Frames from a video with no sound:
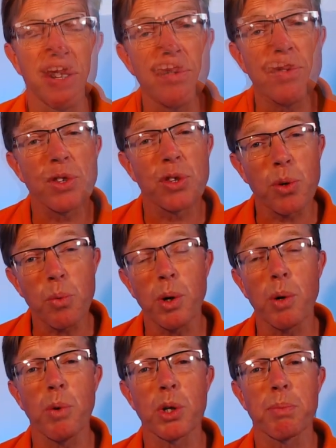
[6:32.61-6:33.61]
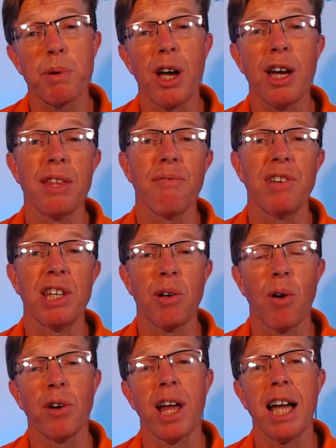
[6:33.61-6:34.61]
If you do want to watch my other
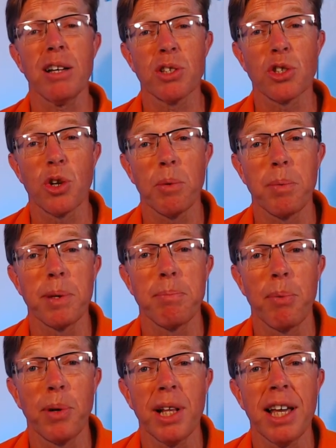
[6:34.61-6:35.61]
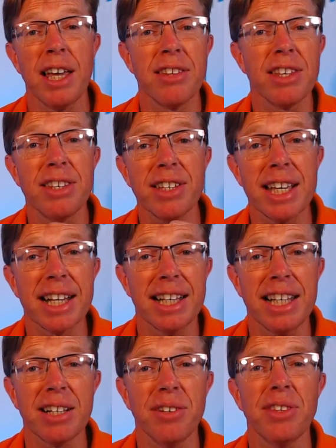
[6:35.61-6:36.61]
video on how to top up your boiler, then you can
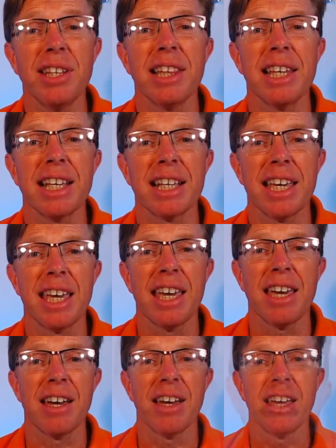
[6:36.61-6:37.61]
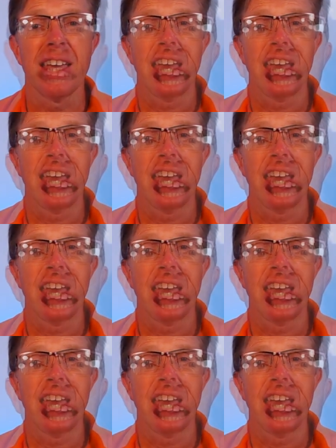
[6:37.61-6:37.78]
click on the link here.